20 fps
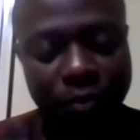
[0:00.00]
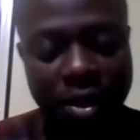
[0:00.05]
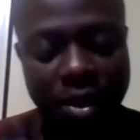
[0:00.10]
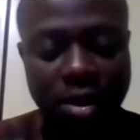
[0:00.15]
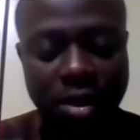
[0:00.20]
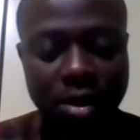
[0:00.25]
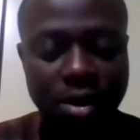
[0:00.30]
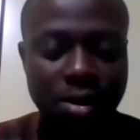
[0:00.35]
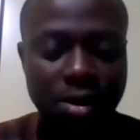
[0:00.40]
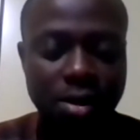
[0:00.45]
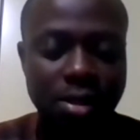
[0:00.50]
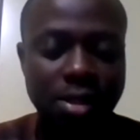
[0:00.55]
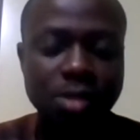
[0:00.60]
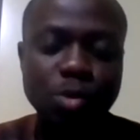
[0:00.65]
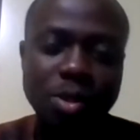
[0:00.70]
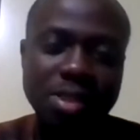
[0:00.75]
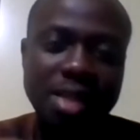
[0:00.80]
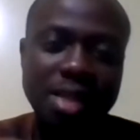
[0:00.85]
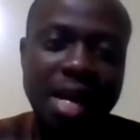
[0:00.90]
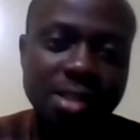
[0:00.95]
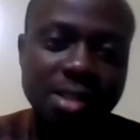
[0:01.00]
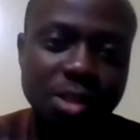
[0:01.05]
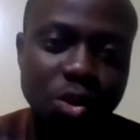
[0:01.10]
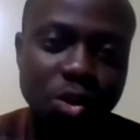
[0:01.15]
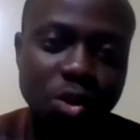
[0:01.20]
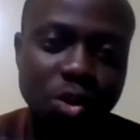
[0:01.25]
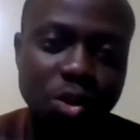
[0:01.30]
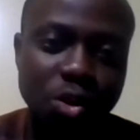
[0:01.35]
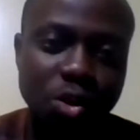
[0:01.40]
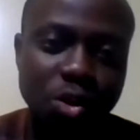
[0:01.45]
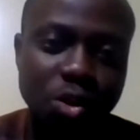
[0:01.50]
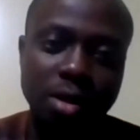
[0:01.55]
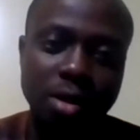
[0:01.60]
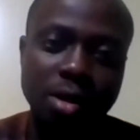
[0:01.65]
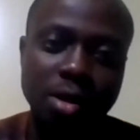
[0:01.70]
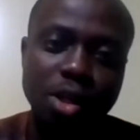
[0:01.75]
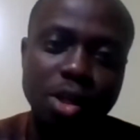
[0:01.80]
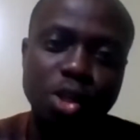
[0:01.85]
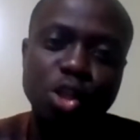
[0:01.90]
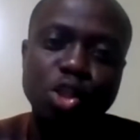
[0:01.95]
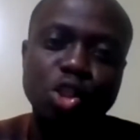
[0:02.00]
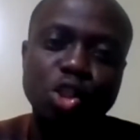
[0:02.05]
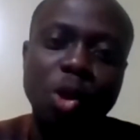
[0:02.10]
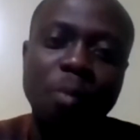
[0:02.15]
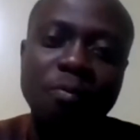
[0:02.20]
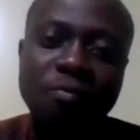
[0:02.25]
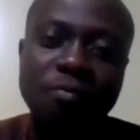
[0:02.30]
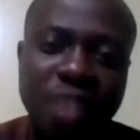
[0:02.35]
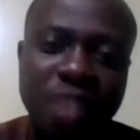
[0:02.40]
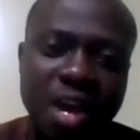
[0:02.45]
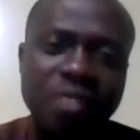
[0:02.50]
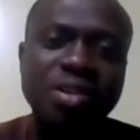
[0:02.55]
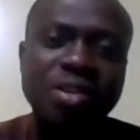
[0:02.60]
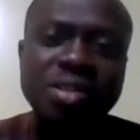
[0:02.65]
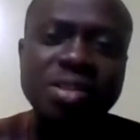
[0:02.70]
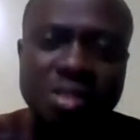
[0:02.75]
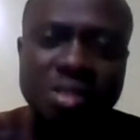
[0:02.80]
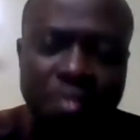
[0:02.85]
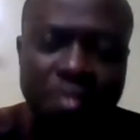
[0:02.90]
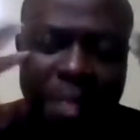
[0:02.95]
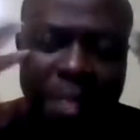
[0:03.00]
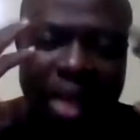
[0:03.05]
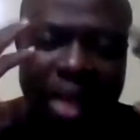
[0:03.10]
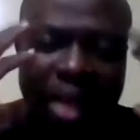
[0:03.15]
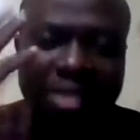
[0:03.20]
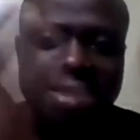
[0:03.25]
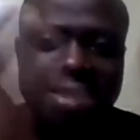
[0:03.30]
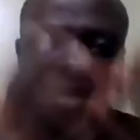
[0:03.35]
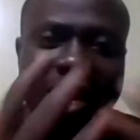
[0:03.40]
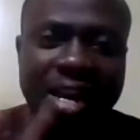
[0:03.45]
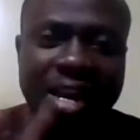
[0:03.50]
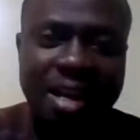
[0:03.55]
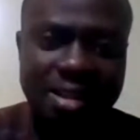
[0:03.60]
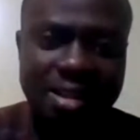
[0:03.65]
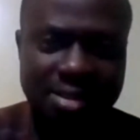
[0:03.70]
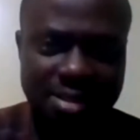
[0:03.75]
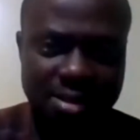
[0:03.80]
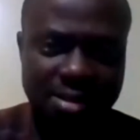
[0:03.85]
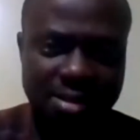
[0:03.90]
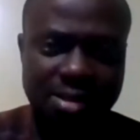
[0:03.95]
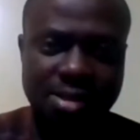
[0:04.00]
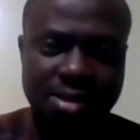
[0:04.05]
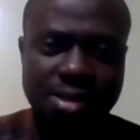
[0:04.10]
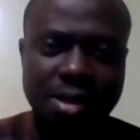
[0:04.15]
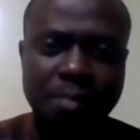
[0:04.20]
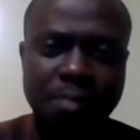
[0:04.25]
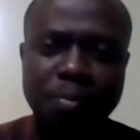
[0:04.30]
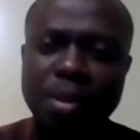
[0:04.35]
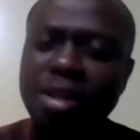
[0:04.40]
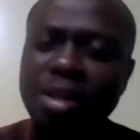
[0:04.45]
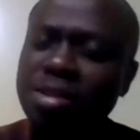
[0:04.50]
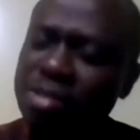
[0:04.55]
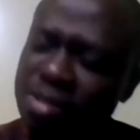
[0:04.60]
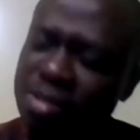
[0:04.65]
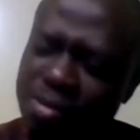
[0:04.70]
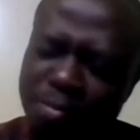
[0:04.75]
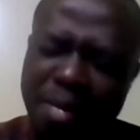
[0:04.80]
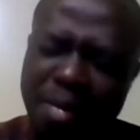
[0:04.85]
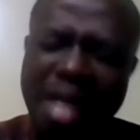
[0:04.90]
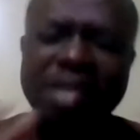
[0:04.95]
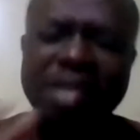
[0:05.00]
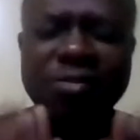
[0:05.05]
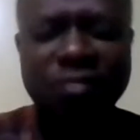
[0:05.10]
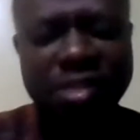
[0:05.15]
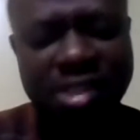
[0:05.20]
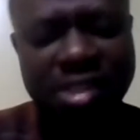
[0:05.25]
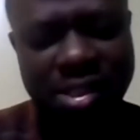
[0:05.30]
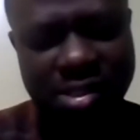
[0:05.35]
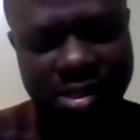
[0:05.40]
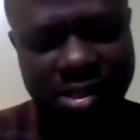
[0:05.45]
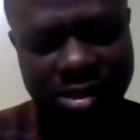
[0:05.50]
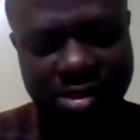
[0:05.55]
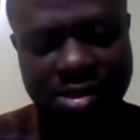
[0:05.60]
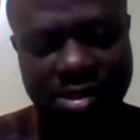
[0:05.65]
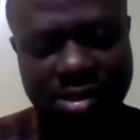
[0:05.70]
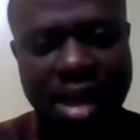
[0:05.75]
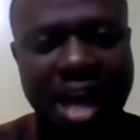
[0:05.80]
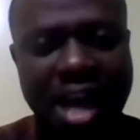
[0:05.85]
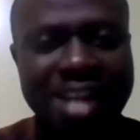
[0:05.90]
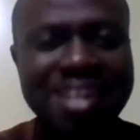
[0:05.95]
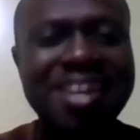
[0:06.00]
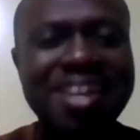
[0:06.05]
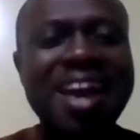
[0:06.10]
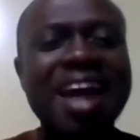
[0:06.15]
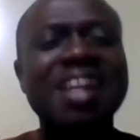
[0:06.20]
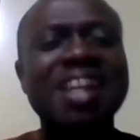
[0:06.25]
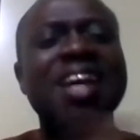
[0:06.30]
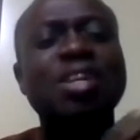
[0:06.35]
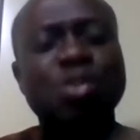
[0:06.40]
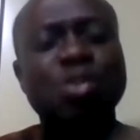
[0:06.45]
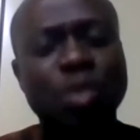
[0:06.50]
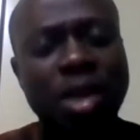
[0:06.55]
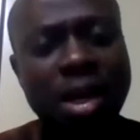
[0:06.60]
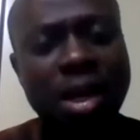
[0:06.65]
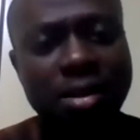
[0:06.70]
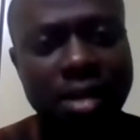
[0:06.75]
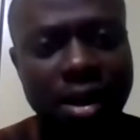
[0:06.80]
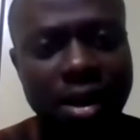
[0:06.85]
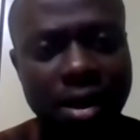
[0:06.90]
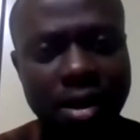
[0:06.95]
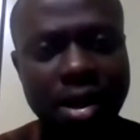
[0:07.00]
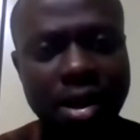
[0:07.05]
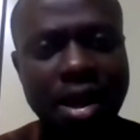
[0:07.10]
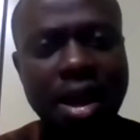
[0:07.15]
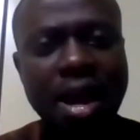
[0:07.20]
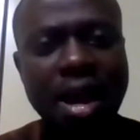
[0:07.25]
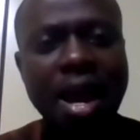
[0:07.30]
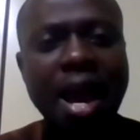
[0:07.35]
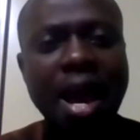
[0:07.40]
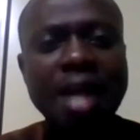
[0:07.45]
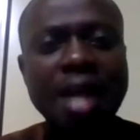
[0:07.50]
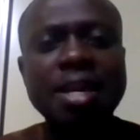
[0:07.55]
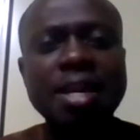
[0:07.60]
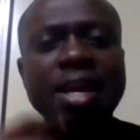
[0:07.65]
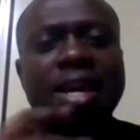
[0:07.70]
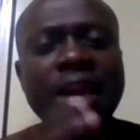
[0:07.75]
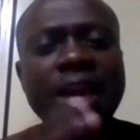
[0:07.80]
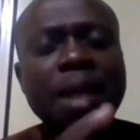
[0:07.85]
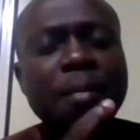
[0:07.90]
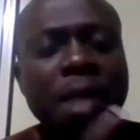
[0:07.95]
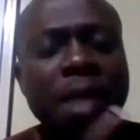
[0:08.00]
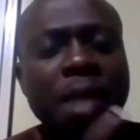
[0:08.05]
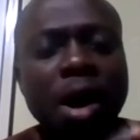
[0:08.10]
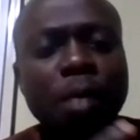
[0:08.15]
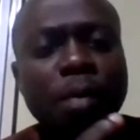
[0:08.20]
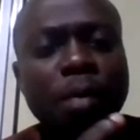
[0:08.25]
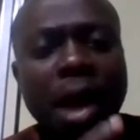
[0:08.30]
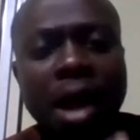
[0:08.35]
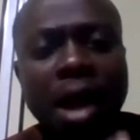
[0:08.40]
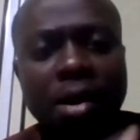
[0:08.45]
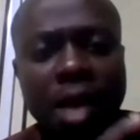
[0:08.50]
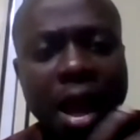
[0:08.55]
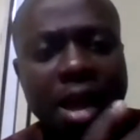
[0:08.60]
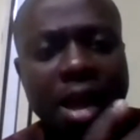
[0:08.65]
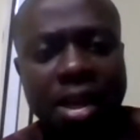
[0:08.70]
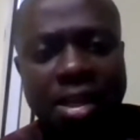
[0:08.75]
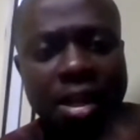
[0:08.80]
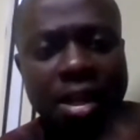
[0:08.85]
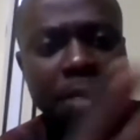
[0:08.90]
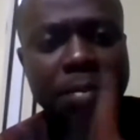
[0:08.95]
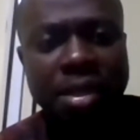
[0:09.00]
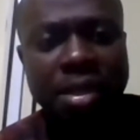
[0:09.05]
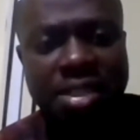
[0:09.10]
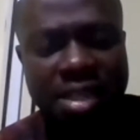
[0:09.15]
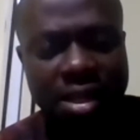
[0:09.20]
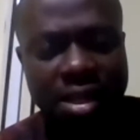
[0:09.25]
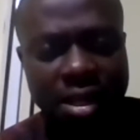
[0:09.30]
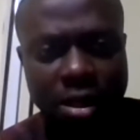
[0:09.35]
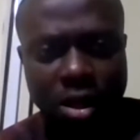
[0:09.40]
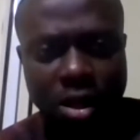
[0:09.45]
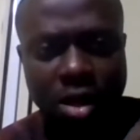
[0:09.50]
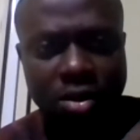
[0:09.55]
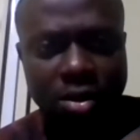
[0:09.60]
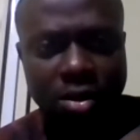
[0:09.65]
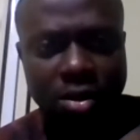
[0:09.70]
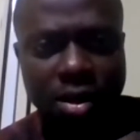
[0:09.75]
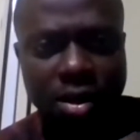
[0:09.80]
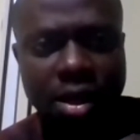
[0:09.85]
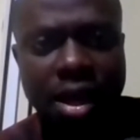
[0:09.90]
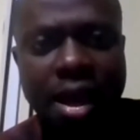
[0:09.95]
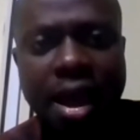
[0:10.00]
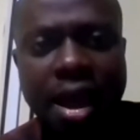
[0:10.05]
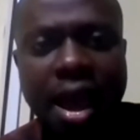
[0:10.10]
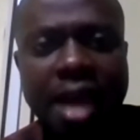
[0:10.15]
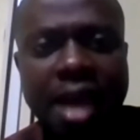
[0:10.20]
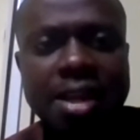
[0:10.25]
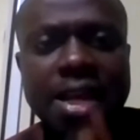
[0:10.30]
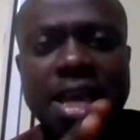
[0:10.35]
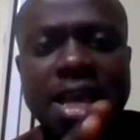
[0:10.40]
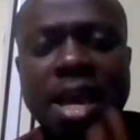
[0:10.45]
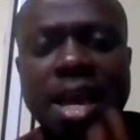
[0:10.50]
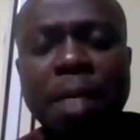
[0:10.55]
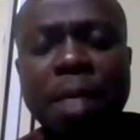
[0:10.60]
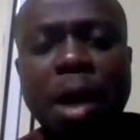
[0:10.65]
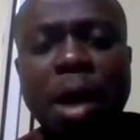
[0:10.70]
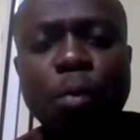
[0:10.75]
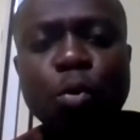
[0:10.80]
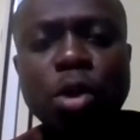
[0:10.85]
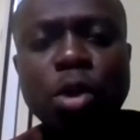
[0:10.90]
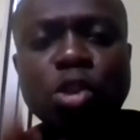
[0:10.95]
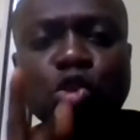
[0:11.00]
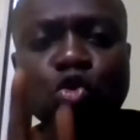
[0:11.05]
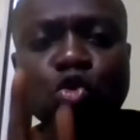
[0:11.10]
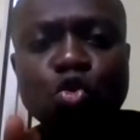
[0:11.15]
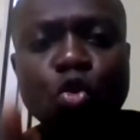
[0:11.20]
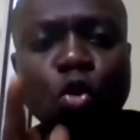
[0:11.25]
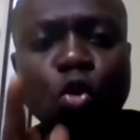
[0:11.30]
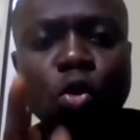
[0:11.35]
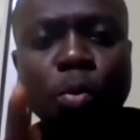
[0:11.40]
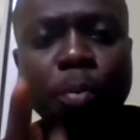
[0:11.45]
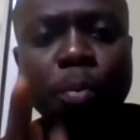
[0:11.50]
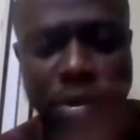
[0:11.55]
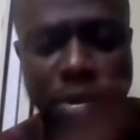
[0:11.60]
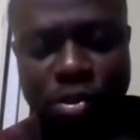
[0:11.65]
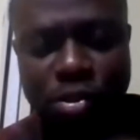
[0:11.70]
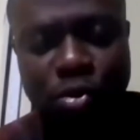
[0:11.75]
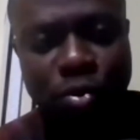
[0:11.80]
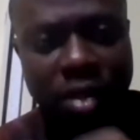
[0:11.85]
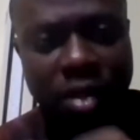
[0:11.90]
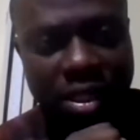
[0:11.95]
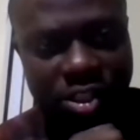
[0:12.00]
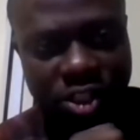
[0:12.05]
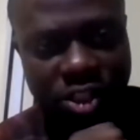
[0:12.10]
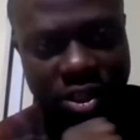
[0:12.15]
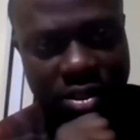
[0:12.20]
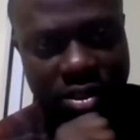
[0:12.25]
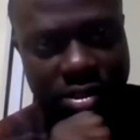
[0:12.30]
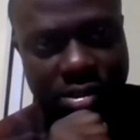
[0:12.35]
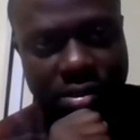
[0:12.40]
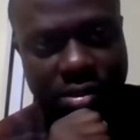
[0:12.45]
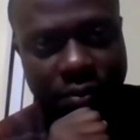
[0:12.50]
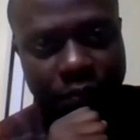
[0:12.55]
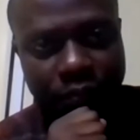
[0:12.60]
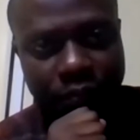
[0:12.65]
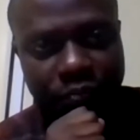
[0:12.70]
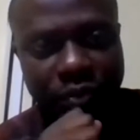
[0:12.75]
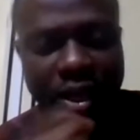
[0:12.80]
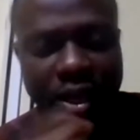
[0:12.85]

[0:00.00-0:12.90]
This was 1901. Some very smart scientists, smart physicists had gathered together, and they came up in a meeting in London, and they came up with two postulations.